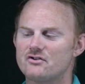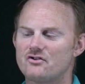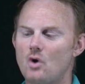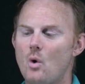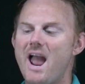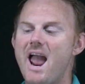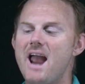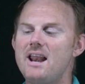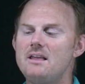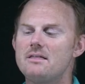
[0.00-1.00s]
So
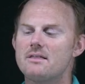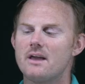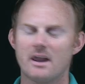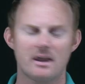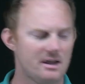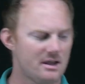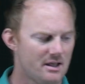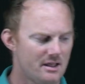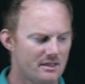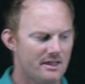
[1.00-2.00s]
anything
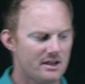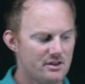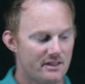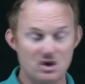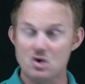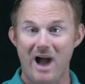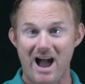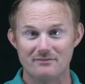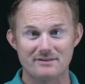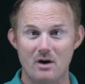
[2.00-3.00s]
that, that you
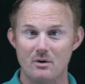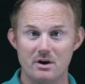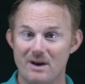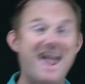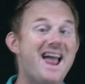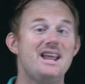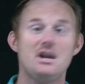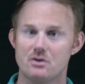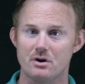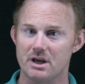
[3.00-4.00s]
have down here, any
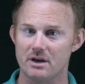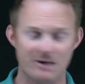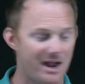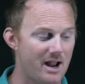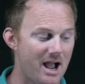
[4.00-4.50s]
cookie, right?